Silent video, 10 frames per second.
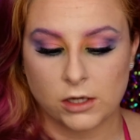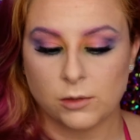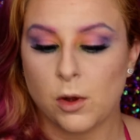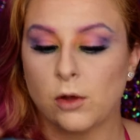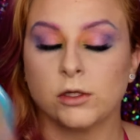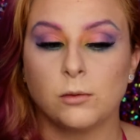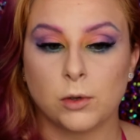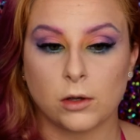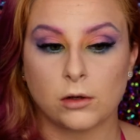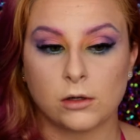My Napoleon
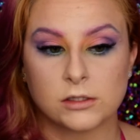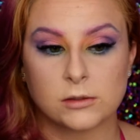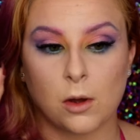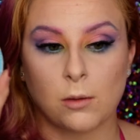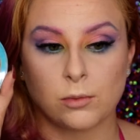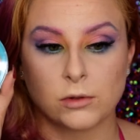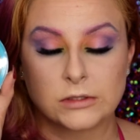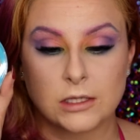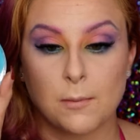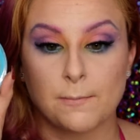Purtis
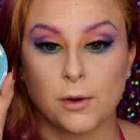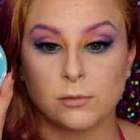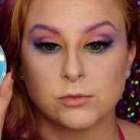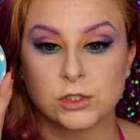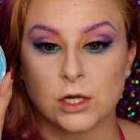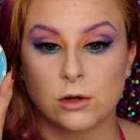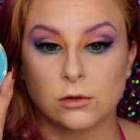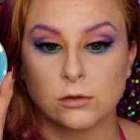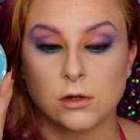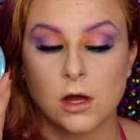Bronzing
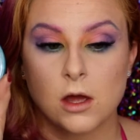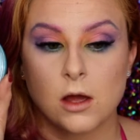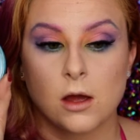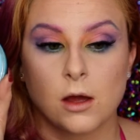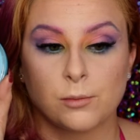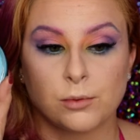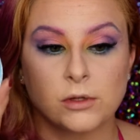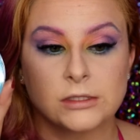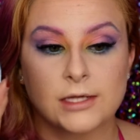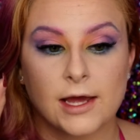Bombshell
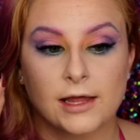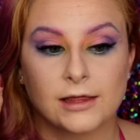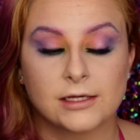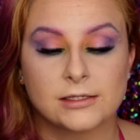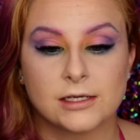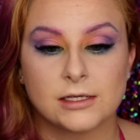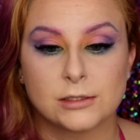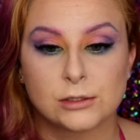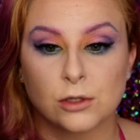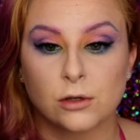bronzer. This
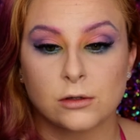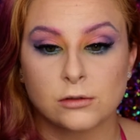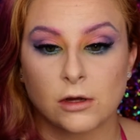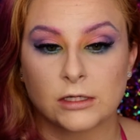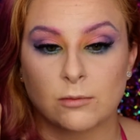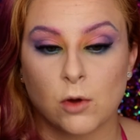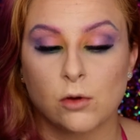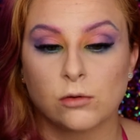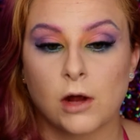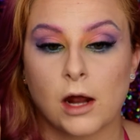is so goddamn
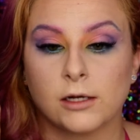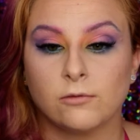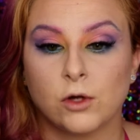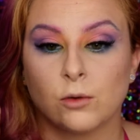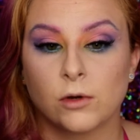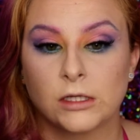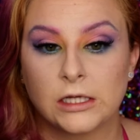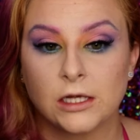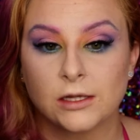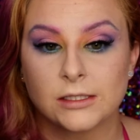old. I don't even know what
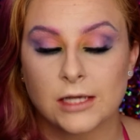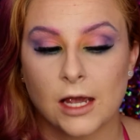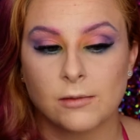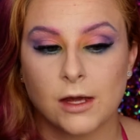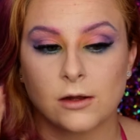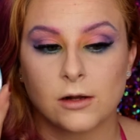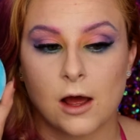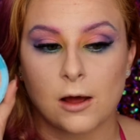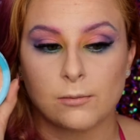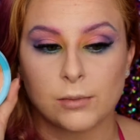year this came
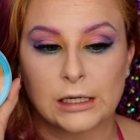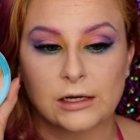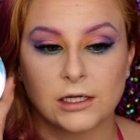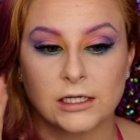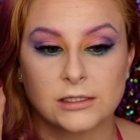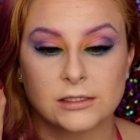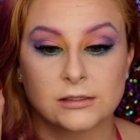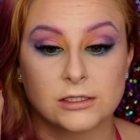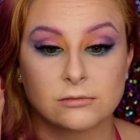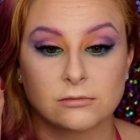out, but
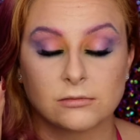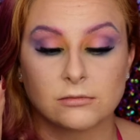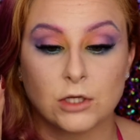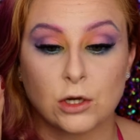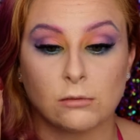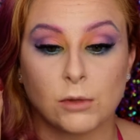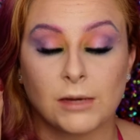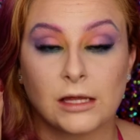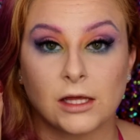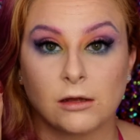it's, you know,
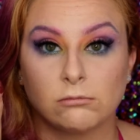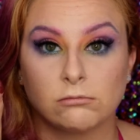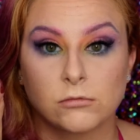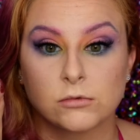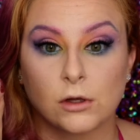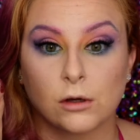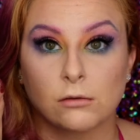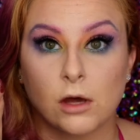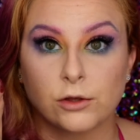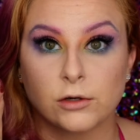mermaid theme,
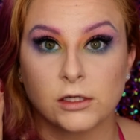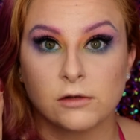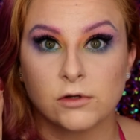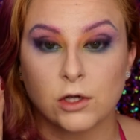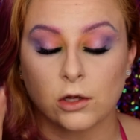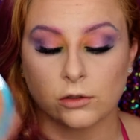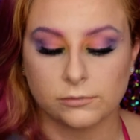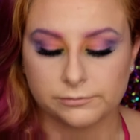so I thought I'd give it a go.